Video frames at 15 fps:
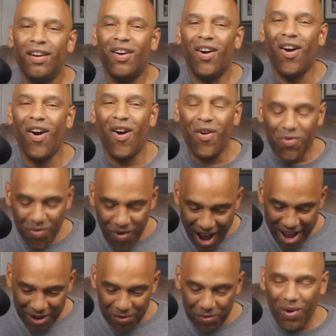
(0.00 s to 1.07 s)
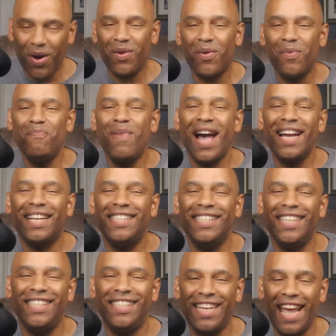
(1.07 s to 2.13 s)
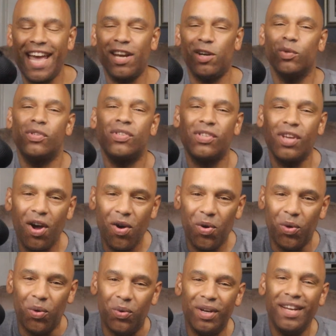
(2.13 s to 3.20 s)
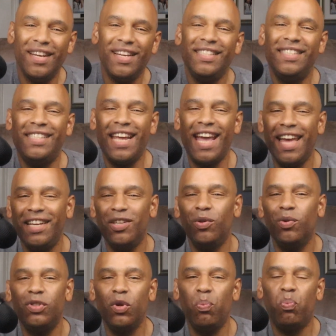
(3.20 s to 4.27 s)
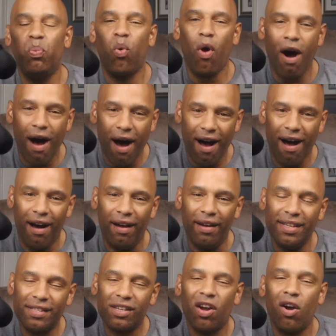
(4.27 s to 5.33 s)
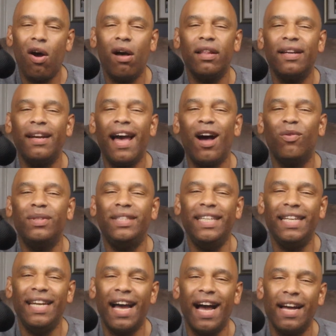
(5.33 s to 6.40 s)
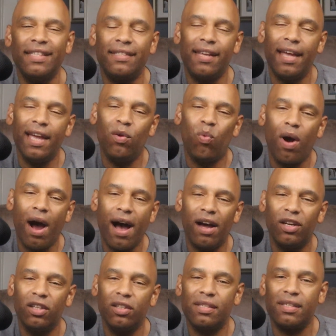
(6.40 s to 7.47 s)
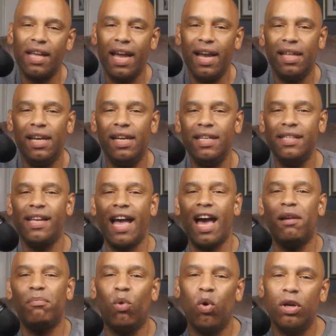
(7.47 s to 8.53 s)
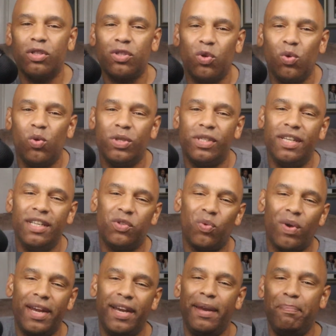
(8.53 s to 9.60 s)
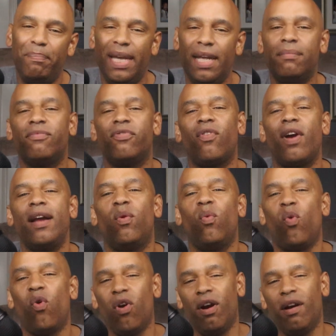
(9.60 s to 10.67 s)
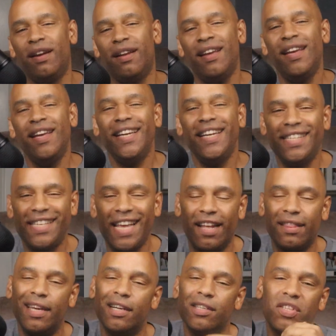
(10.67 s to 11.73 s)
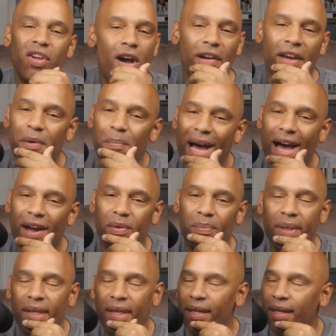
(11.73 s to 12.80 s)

All right, welcome back to the channel. So, Daniel Dubois is calling out Deontay Wilder, saying that he's got more tools and he's ready to beat him. Frank Warren is out there talking about him.